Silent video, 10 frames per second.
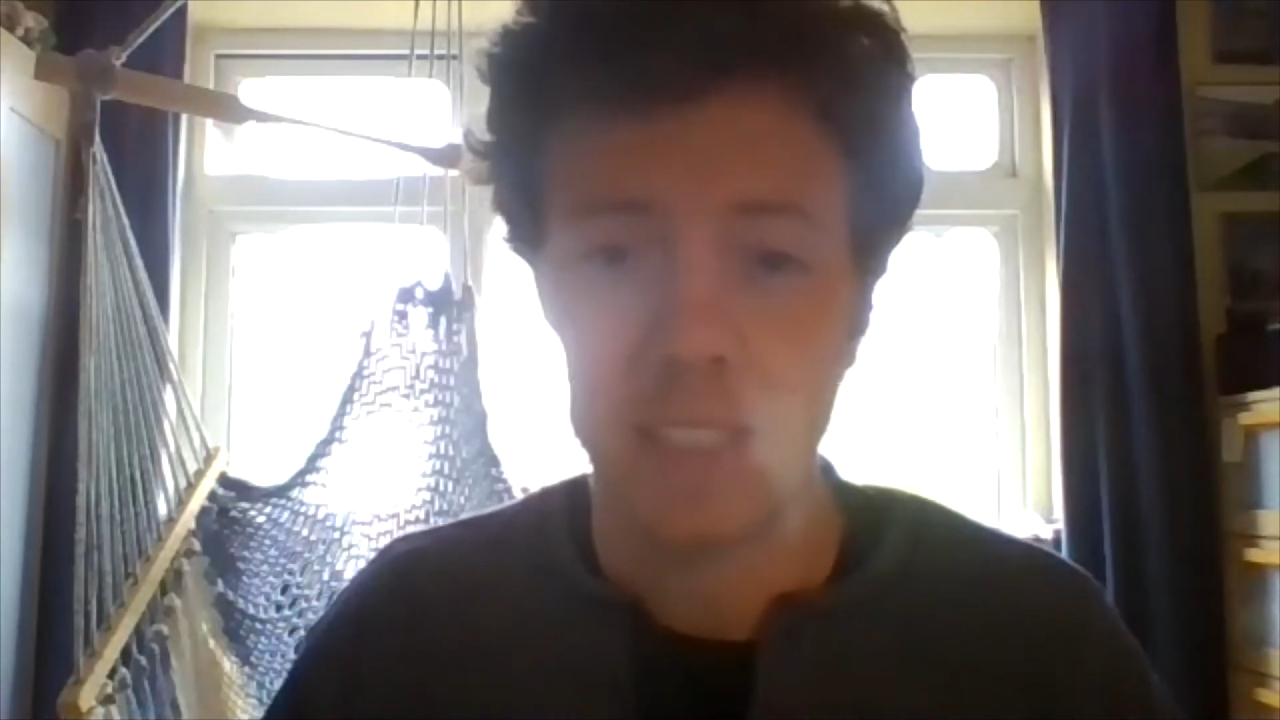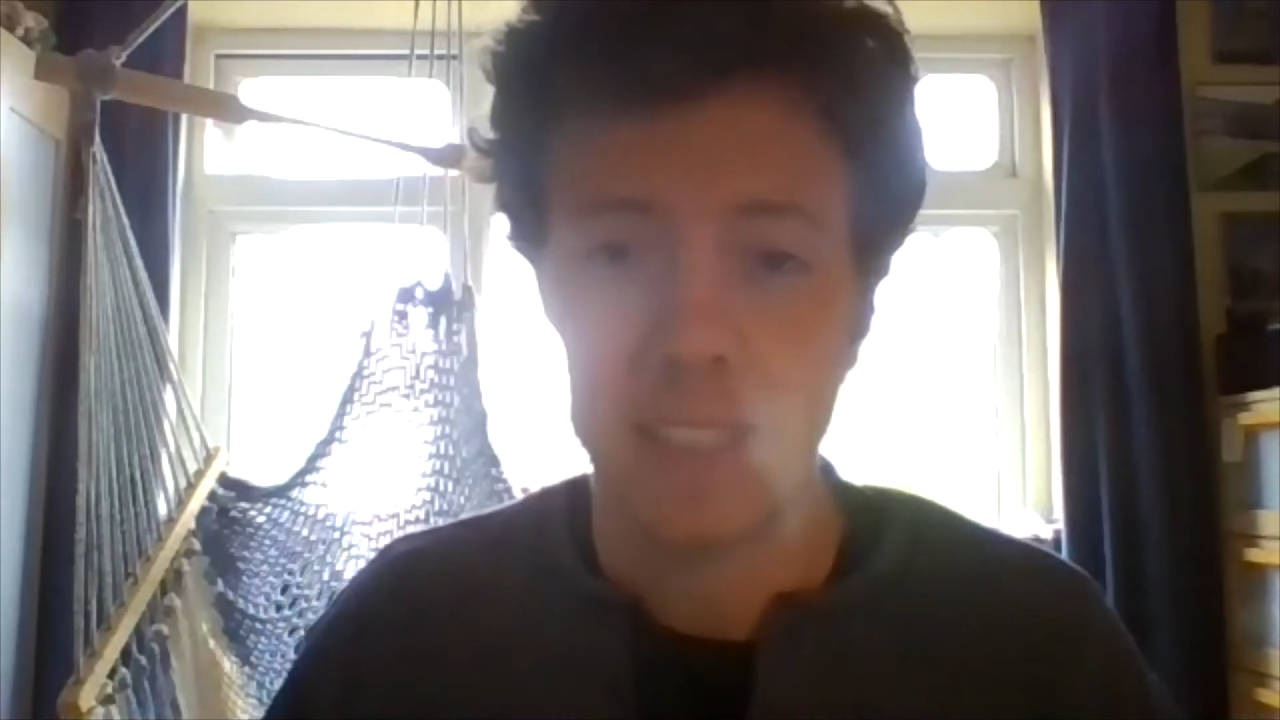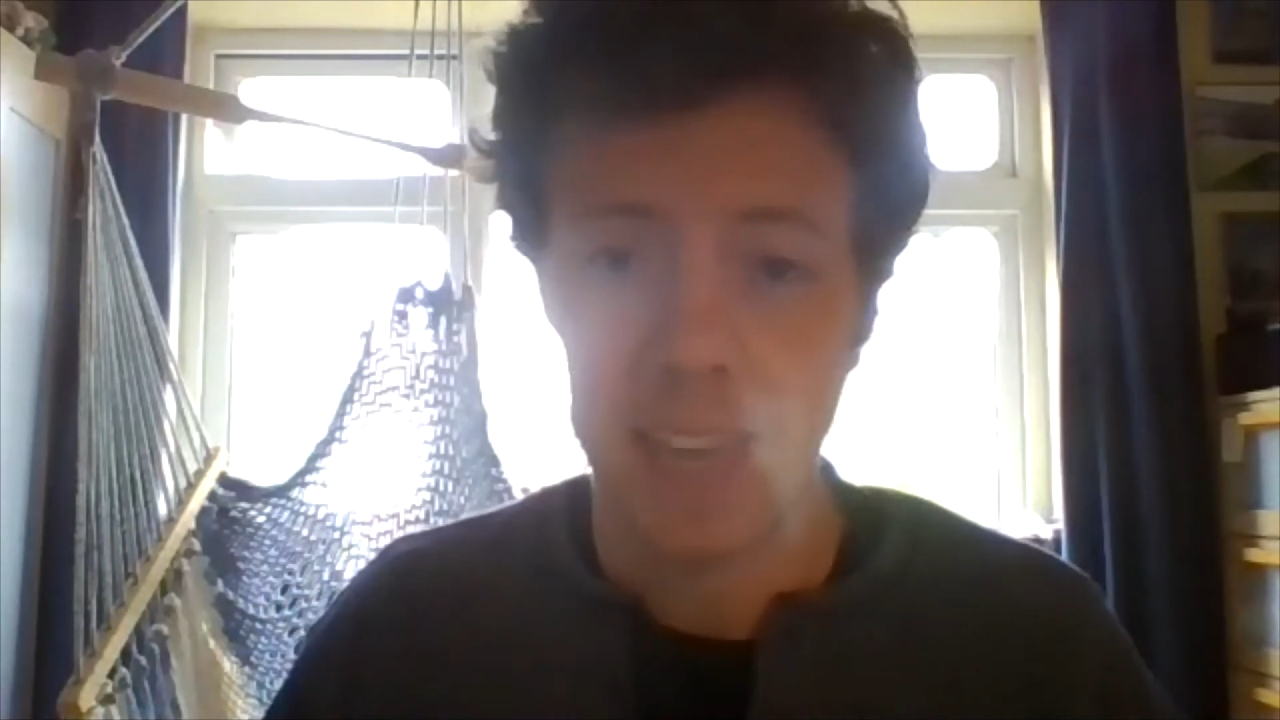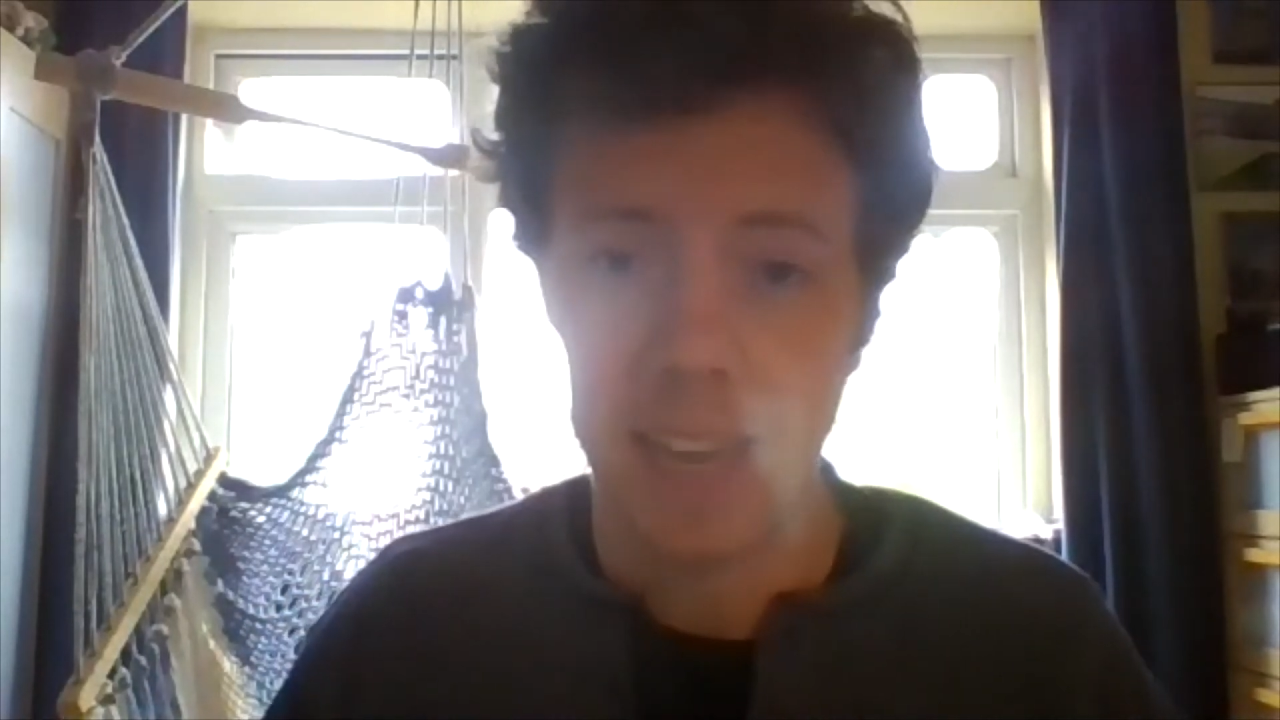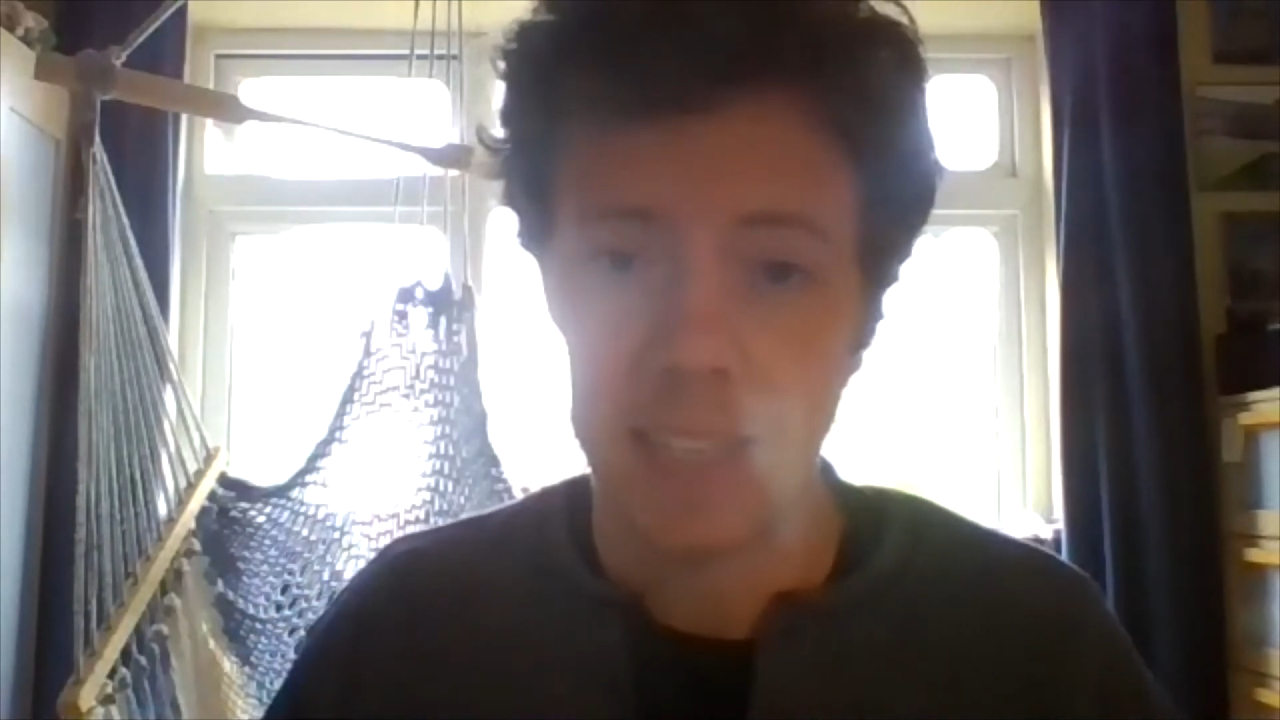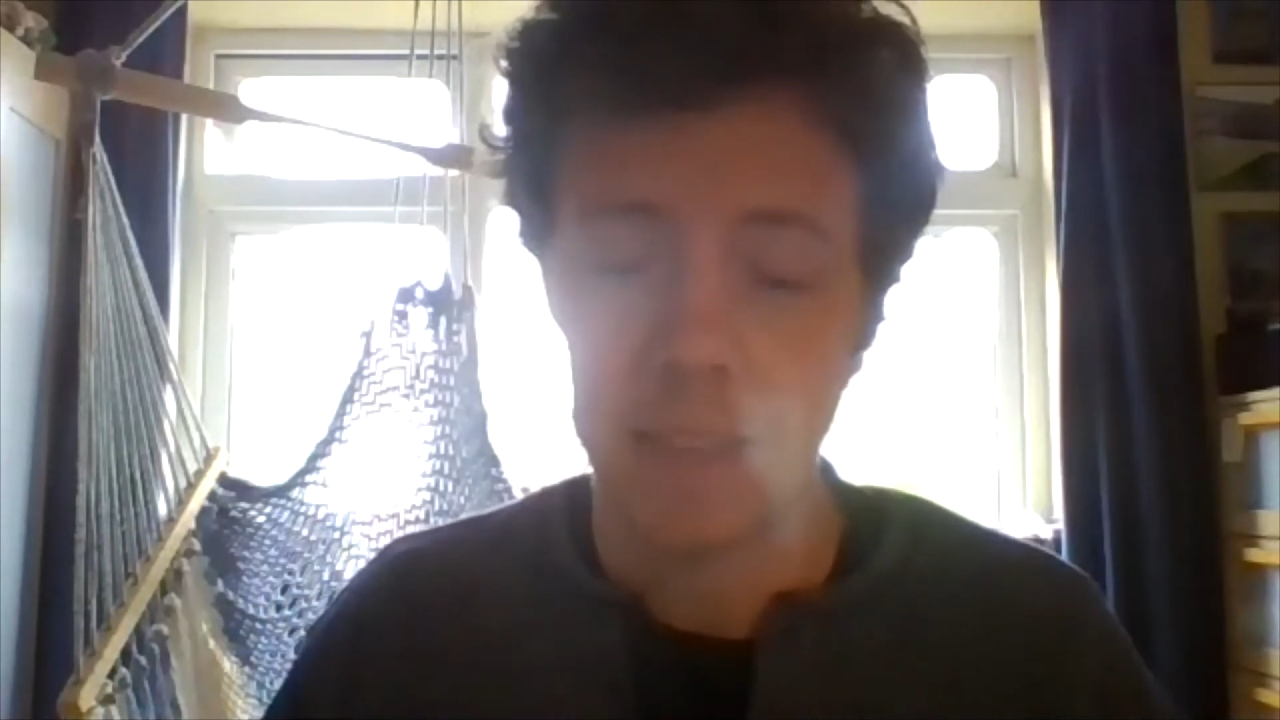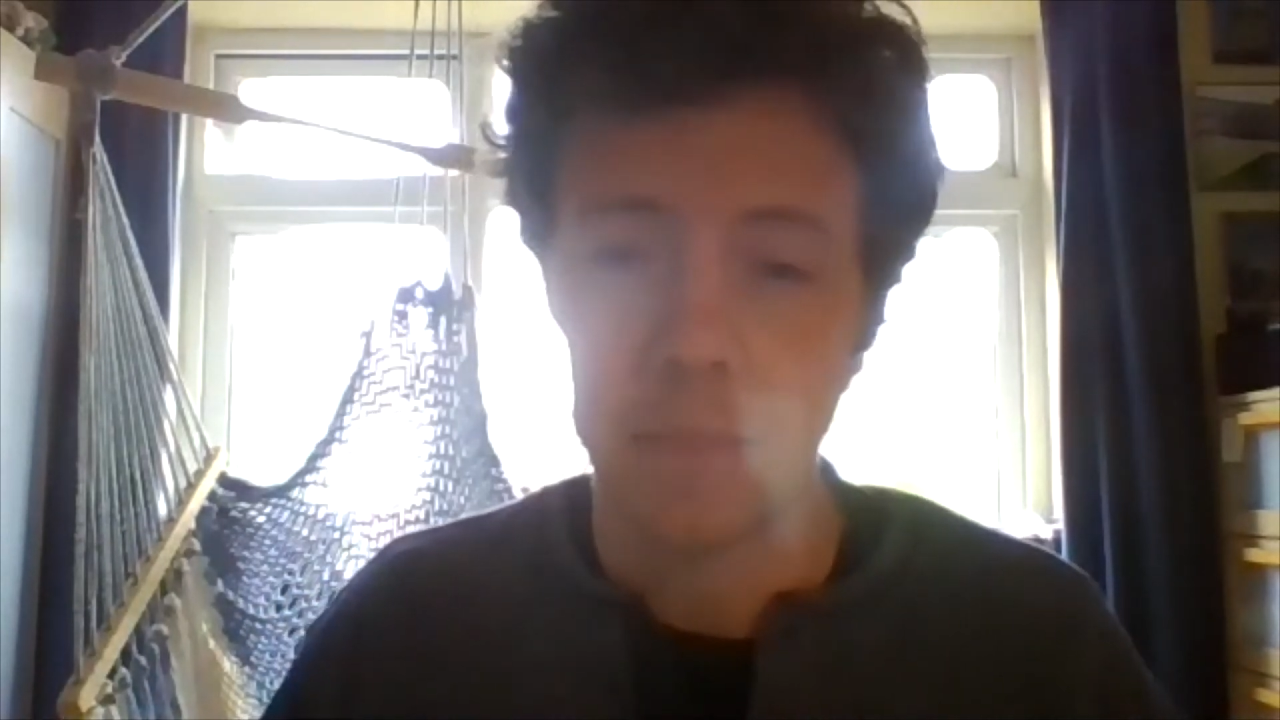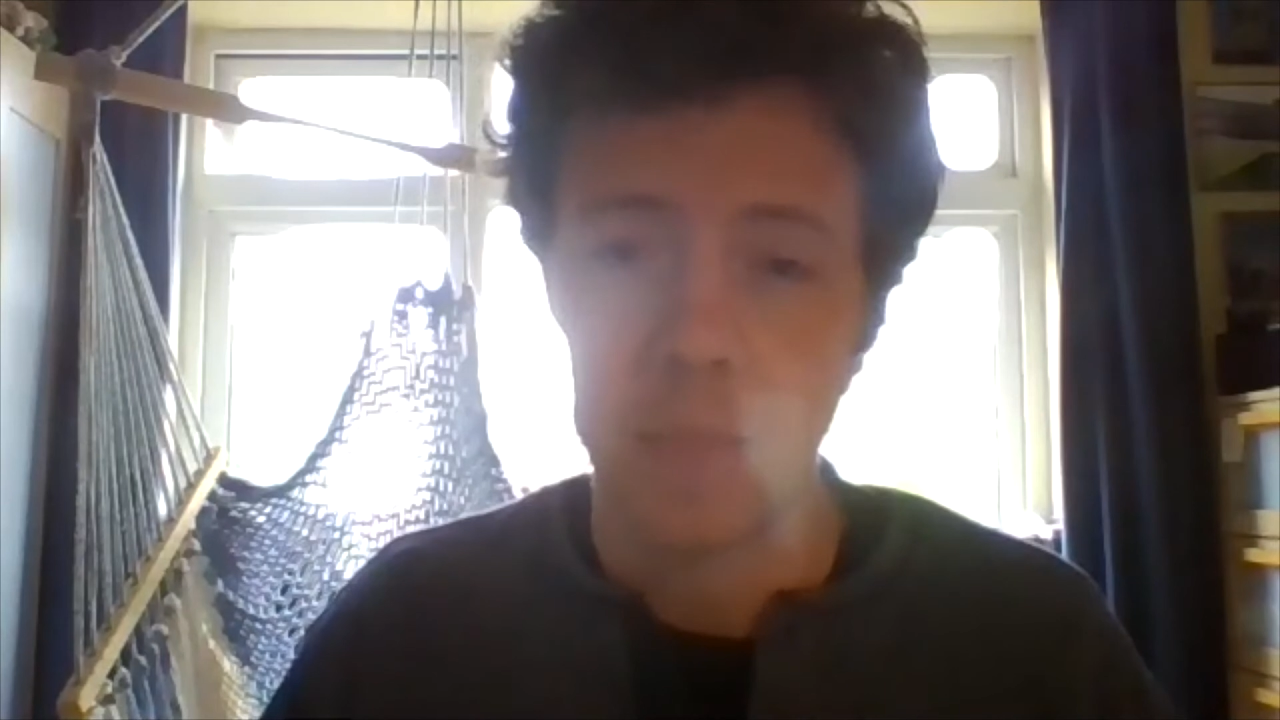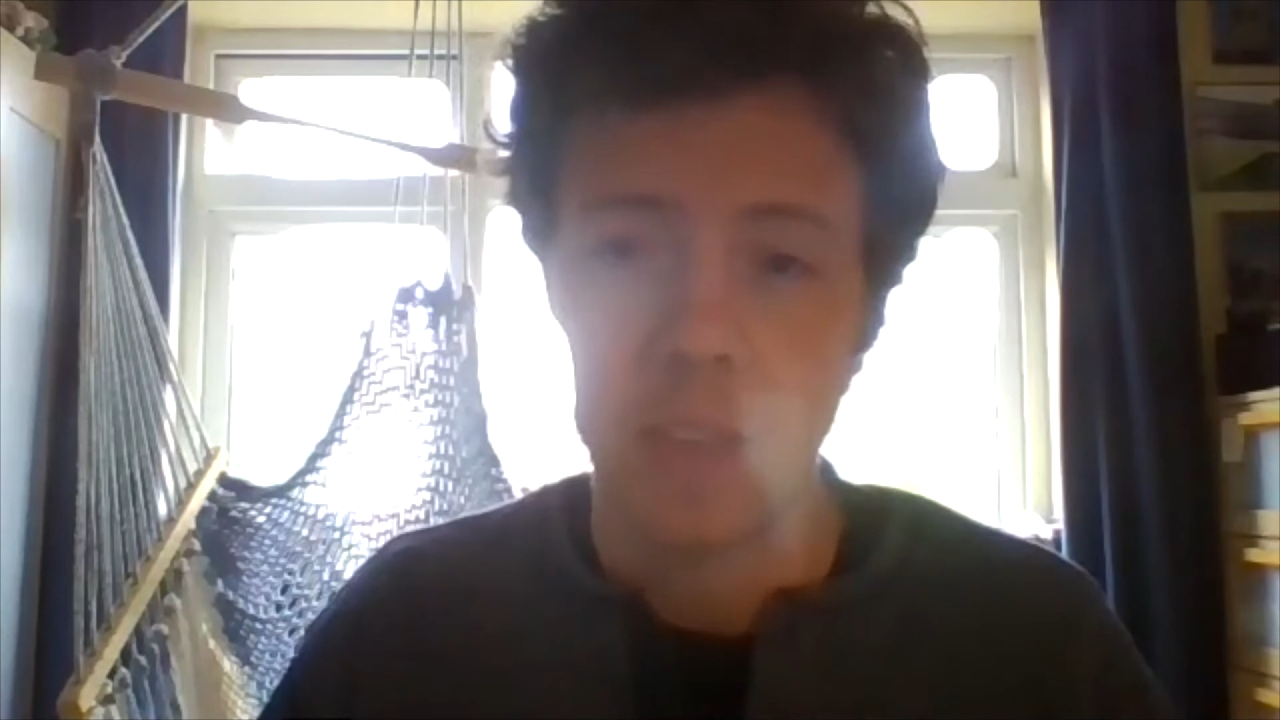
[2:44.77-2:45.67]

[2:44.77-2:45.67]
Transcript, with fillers: today